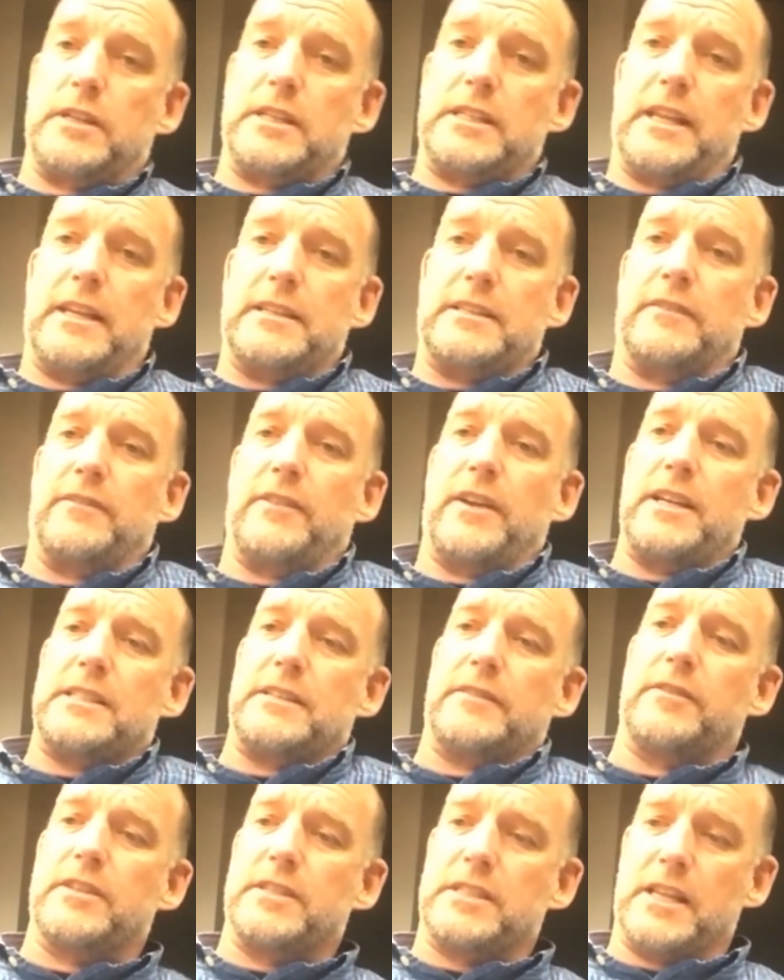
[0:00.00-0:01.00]
it's less
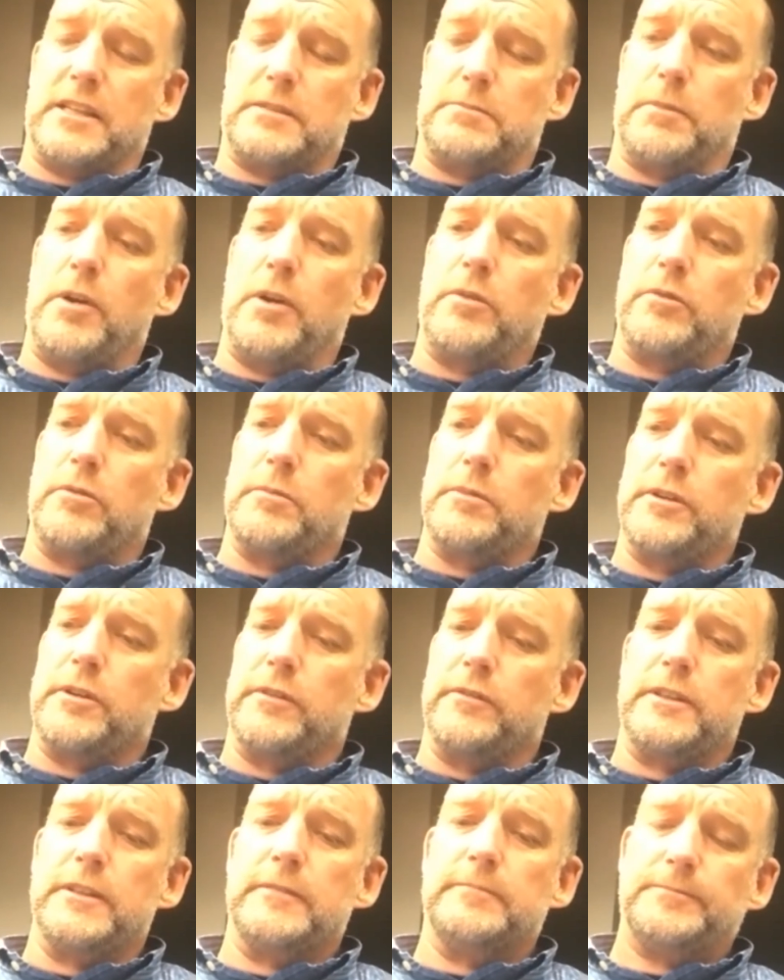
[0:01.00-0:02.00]
invasive, there's less bone
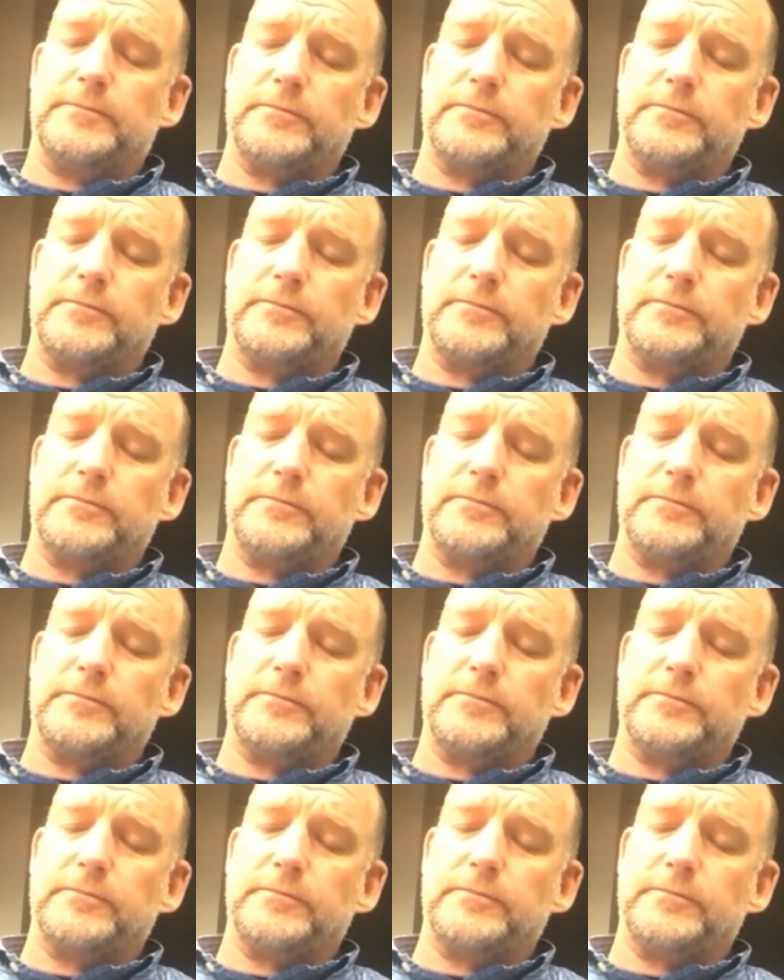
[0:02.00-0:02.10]
removed,